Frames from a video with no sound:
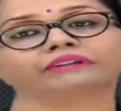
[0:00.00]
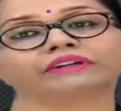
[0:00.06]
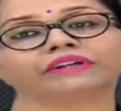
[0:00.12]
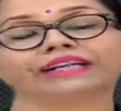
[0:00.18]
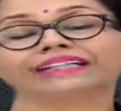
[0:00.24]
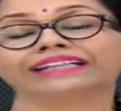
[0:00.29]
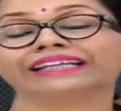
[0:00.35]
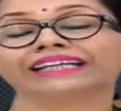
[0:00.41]

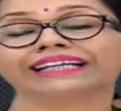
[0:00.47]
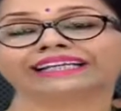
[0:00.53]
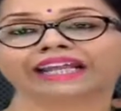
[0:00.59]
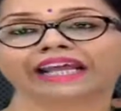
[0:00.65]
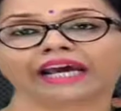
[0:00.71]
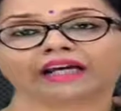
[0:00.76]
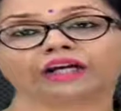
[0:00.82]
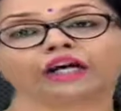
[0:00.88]
even in the
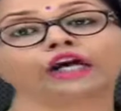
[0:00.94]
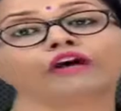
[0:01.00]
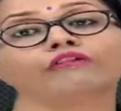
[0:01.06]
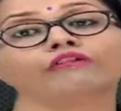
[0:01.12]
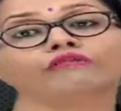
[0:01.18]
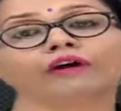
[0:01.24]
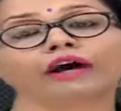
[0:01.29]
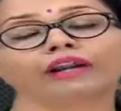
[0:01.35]
neck,
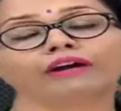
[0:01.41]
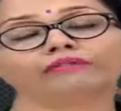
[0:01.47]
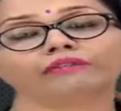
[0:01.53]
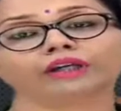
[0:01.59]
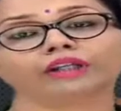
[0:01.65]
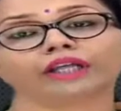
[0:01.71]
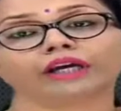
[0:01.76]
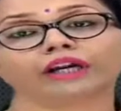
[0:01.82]

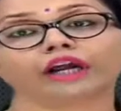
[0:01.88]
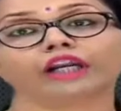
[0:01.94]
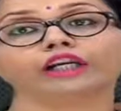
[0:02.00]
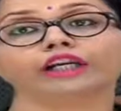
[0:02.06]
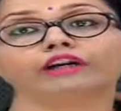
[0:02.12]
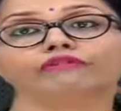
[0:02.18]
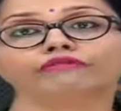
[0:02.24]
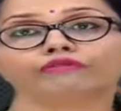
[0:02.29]
wherever there are
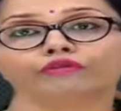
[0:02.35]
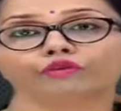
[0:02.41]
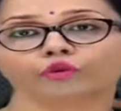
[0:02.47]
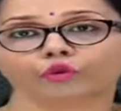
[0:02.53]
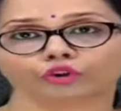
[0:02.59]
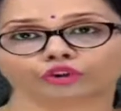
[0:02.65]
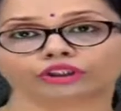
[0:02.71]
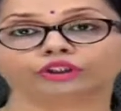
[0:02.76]
lymph
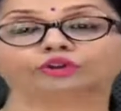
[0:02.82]
nodes.